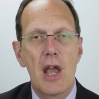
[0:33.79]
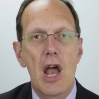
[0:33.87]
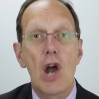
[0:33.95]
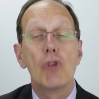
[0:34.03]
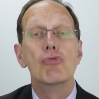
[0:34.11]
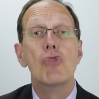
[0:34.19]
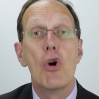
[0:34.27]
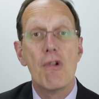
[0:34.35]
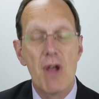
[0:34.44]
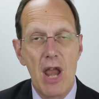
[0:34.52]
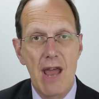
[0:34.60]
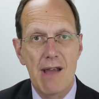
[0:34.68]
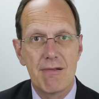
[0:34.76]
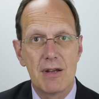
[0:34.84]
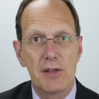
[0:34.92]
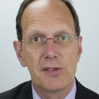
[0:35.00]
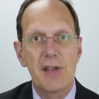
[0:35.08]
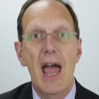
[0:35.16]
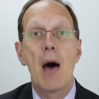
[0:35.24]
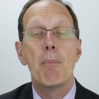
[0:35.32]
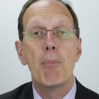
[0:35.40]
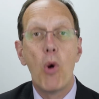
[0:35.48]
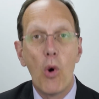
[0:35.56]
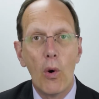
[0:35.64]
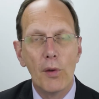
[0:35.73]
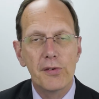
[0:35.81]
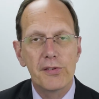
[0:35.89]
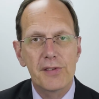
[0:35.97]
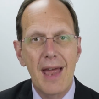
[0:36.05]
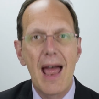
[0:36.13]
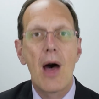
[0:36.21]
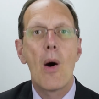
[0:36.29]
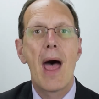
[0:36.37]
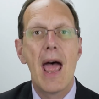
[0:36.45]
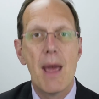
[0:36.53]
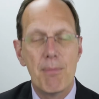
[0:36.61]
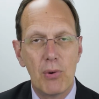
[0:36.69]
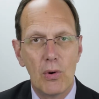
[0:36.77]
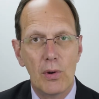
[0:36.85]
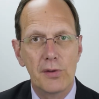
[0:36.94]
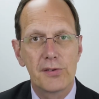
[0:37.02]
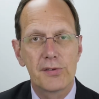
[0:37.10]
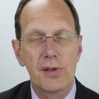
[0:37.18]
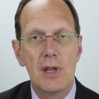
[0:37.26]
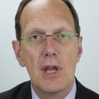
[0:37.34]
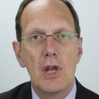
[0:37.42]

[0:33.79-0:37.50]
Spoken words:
our rural areas, our ports, our airports,